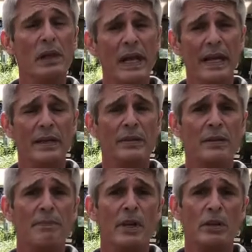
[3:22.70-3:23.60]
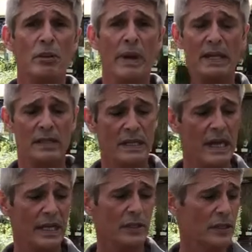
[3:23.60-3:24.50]
blends, you may see
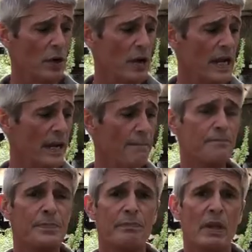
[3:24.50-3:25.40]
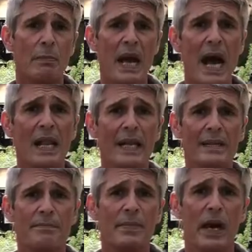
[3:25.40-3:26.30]
that starting
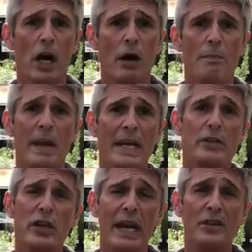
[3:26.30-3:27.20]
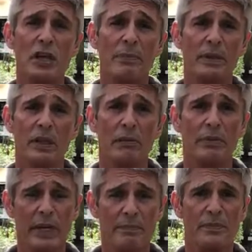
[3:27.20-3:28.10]
palette uh, may change up a little
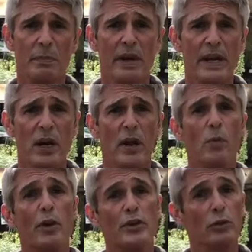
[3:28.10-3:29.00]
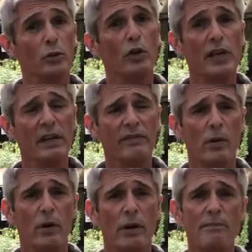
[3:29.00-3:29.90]
bit depending on what you're looking
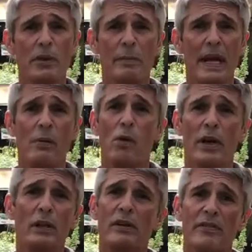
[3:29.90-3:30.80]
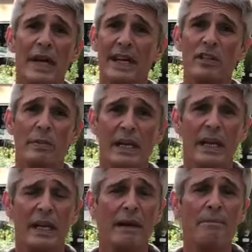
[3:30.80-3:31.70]
for. You may want to look for that at the
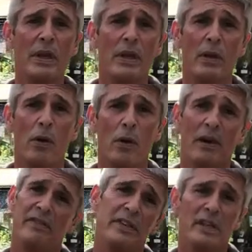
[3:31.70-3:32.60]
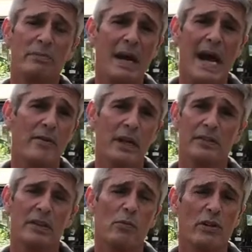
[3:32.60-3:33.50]
beginning or if it doesn't matter and
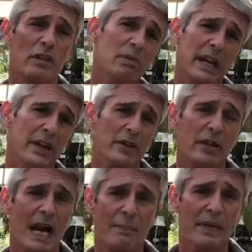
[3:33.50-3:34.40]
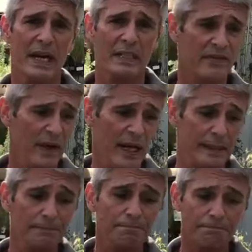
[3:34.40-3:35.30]
it's somewhere in the blend and you're happy, that's fine.